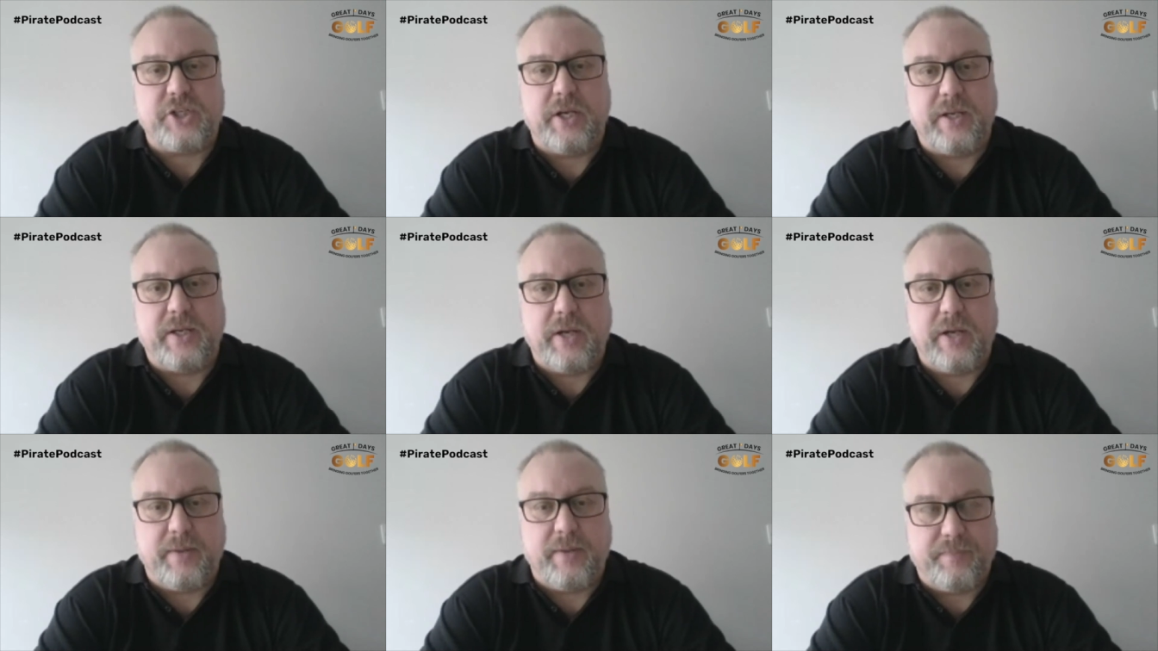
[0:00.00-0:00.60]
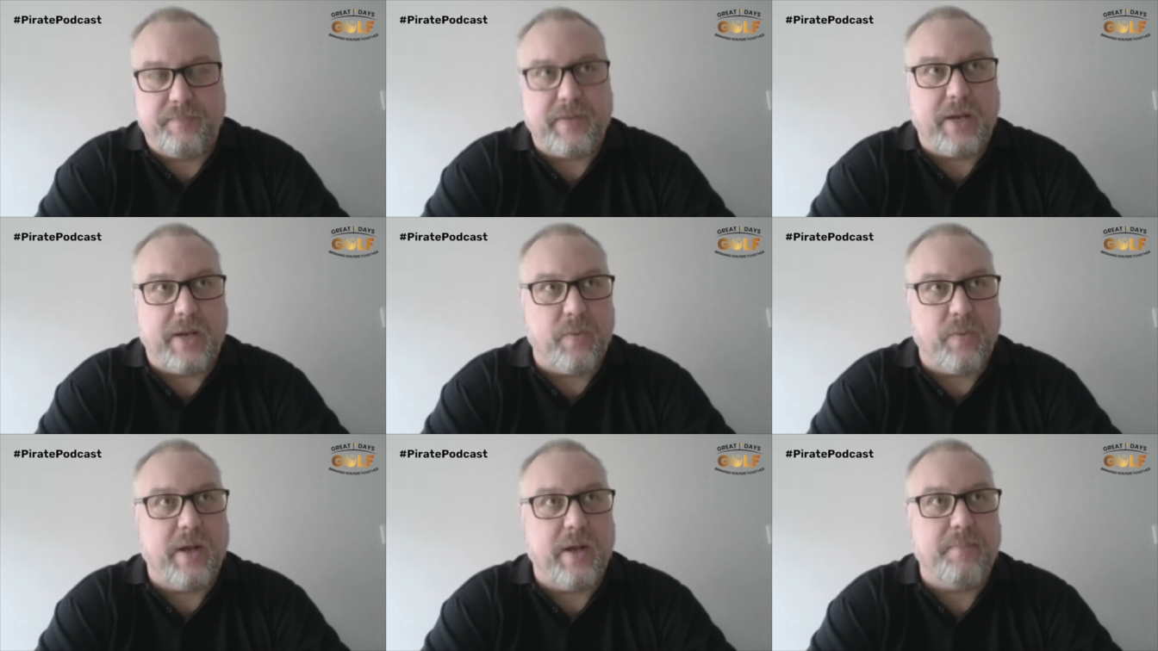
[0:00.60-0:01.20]
Um, I
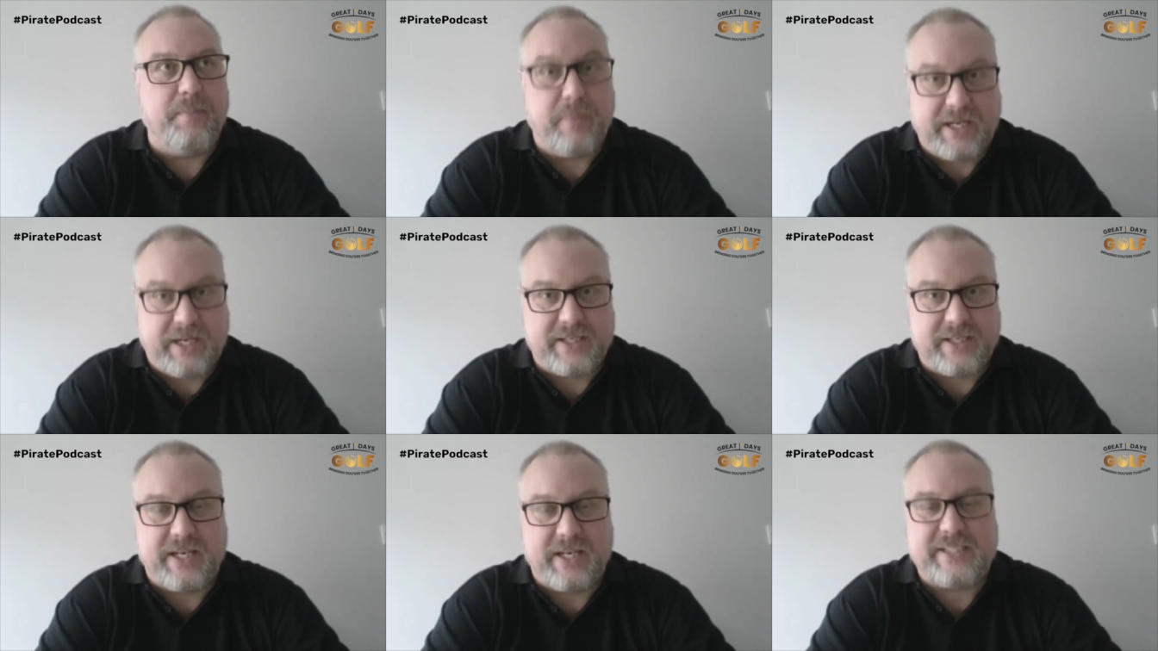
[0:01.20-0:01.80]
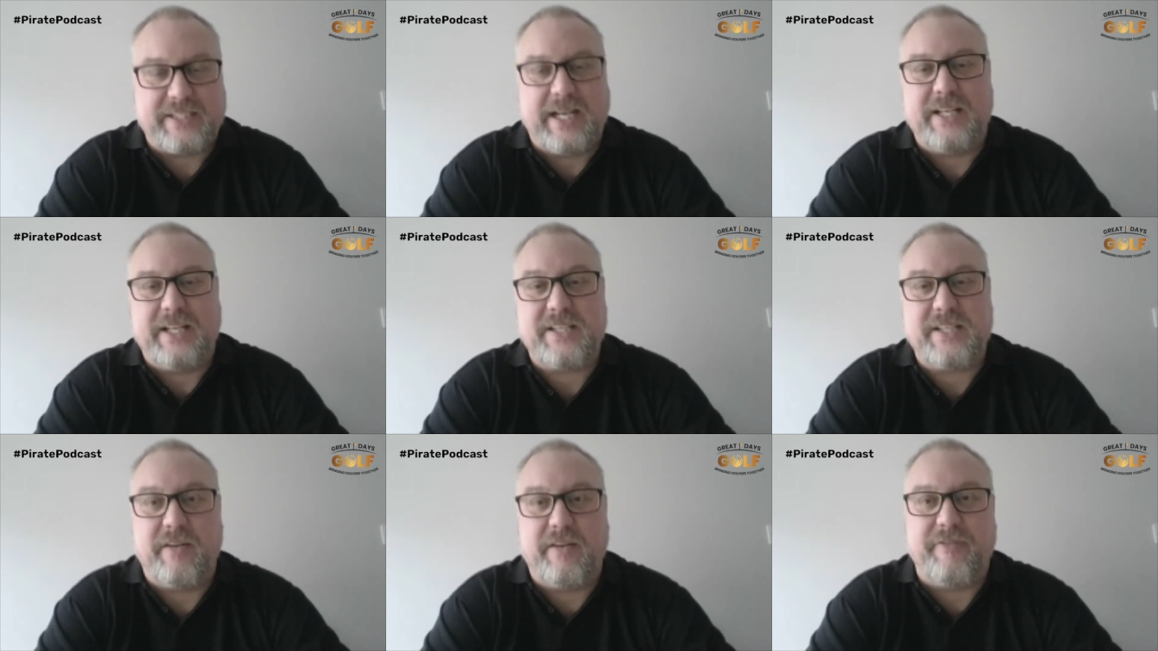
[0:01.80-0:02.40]
uh, Mike done exactly the same
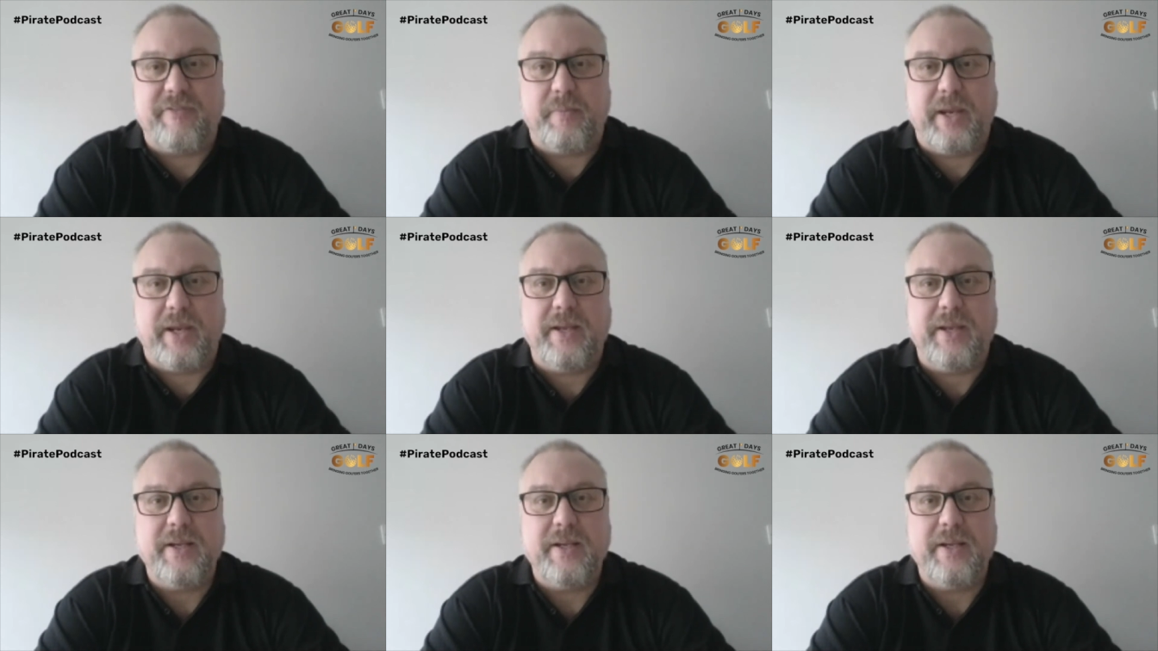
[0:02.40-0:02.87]
for me.